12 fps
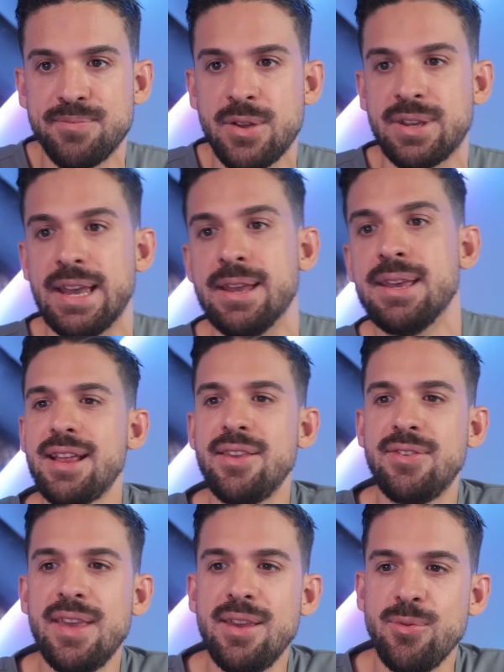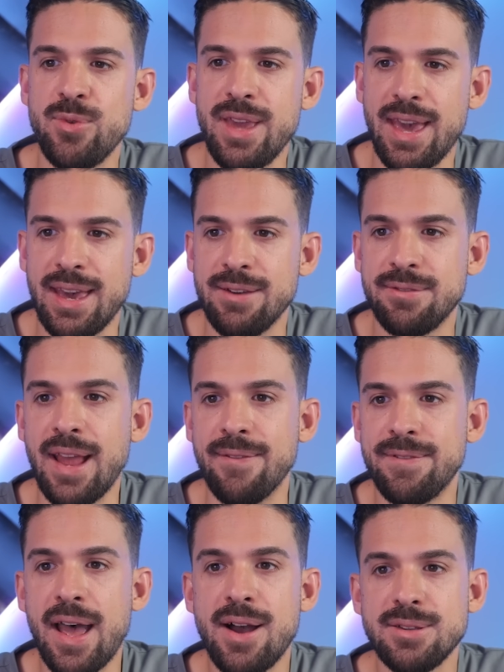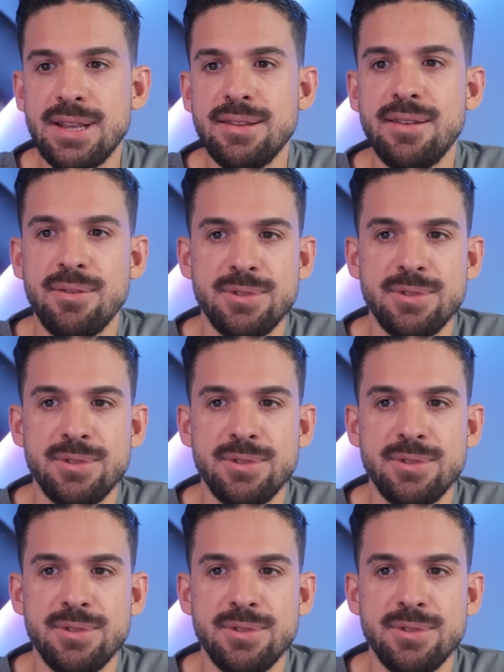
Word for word: Okay, and then you see we have 10,000,